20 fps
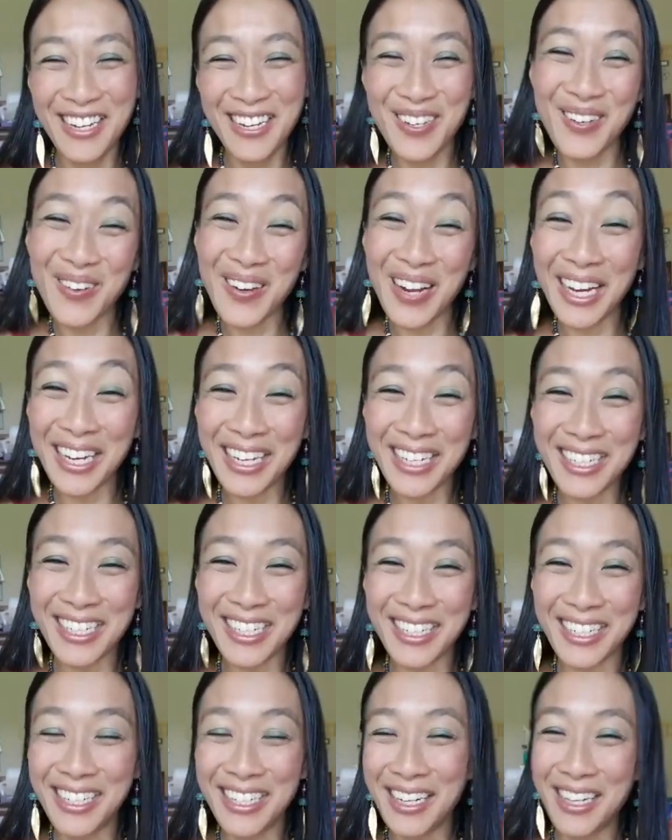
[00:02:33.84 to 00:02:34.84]
Do I get
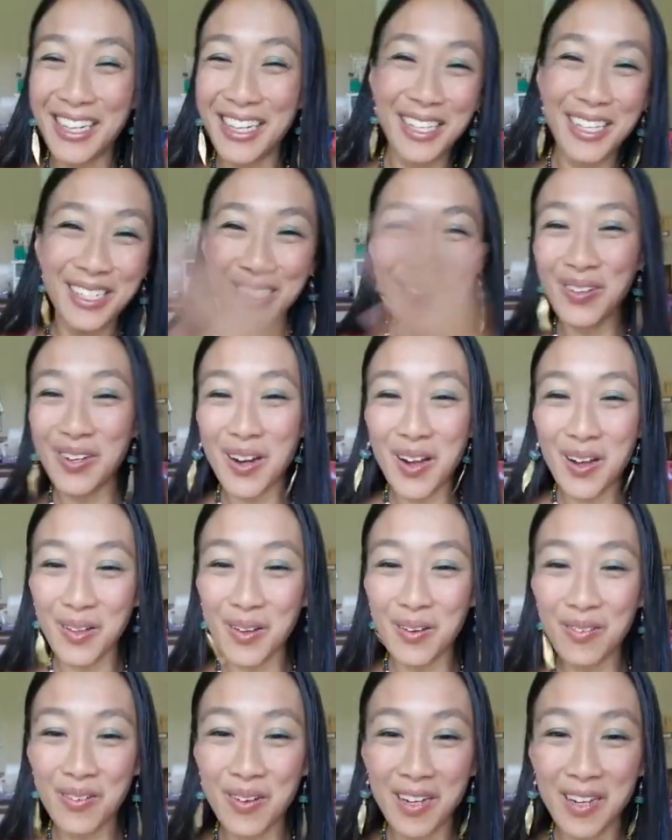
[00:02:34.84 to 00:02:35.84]
to do it all
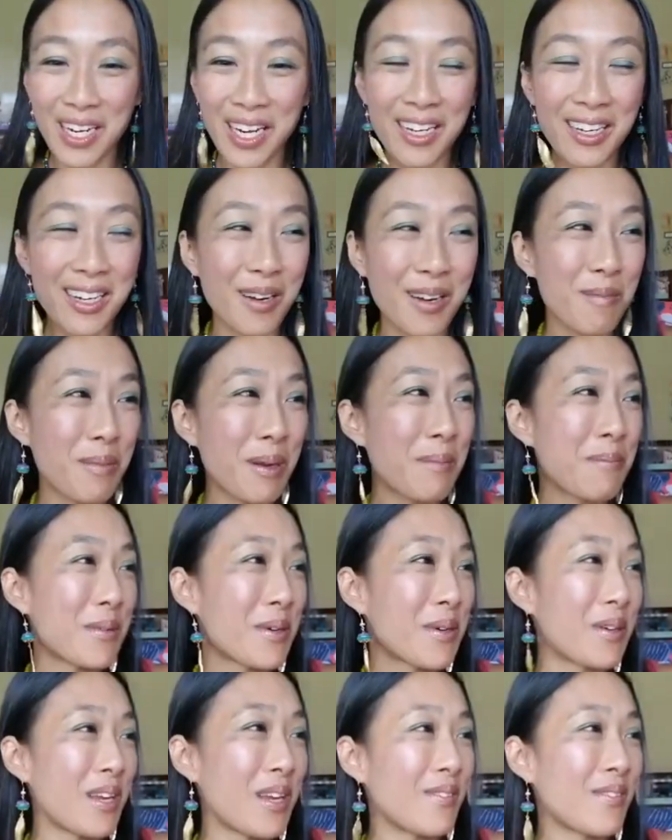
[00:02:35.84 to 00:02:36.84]
over again? Are
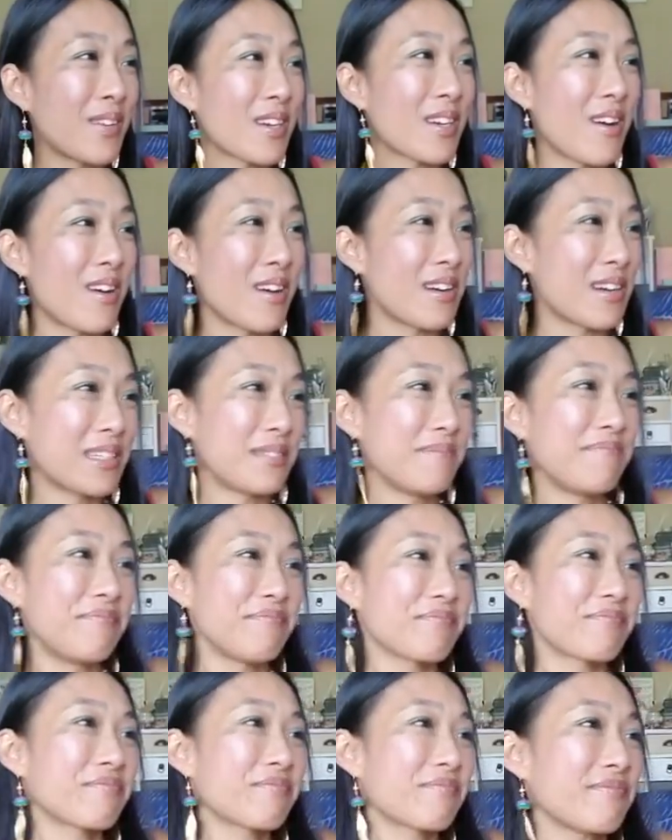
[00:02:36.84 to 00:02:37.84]
people even on?
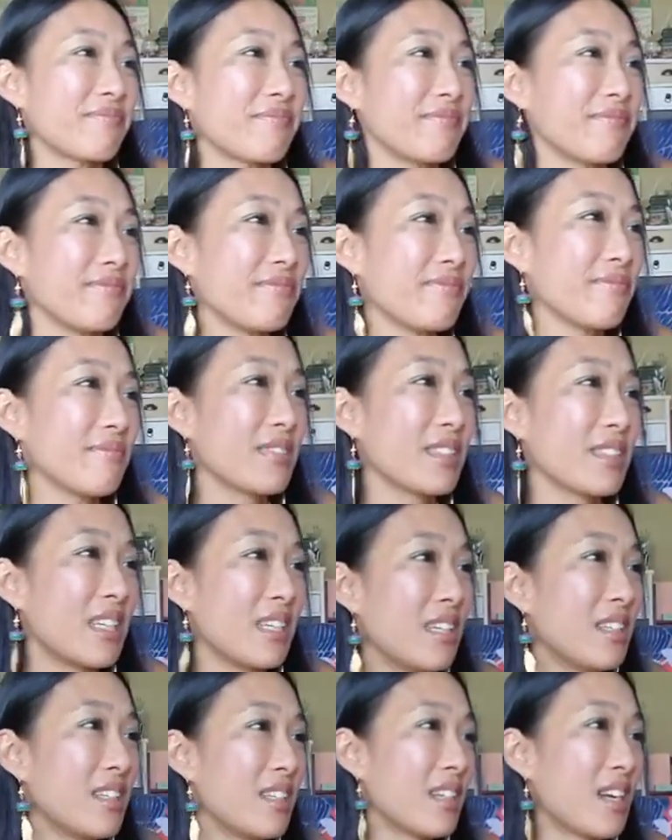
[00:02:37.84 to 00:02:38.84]

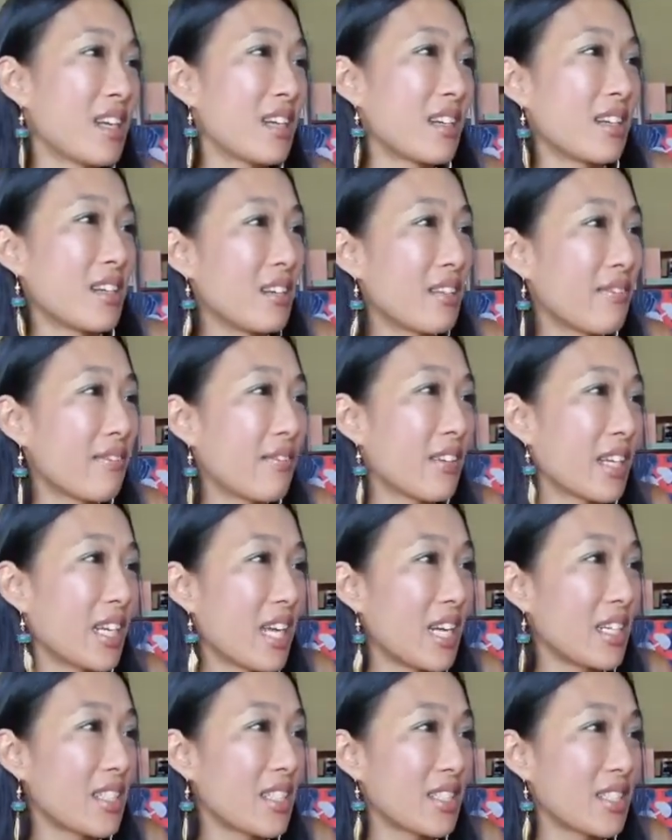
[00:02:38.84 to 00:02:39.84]
You got a
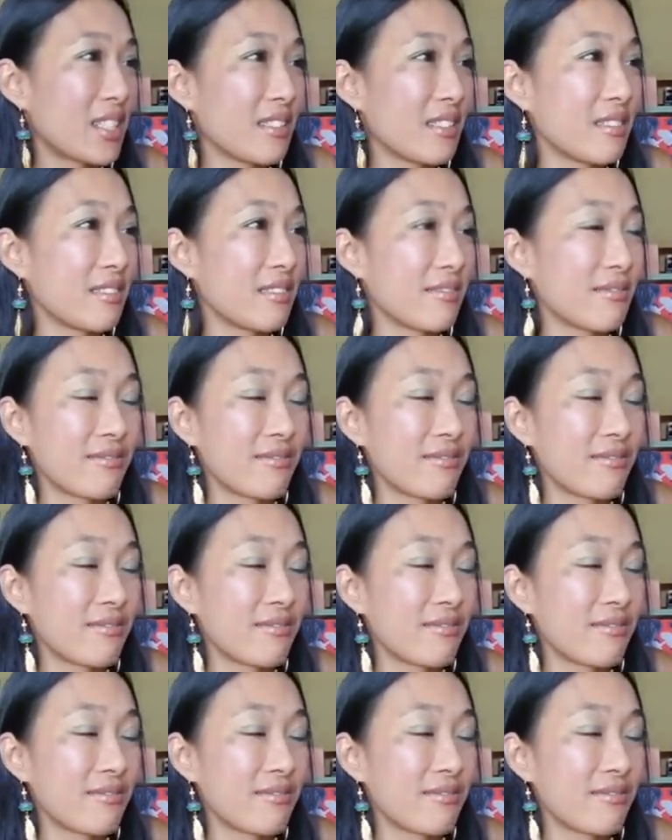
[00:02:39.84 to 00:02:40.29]
notification?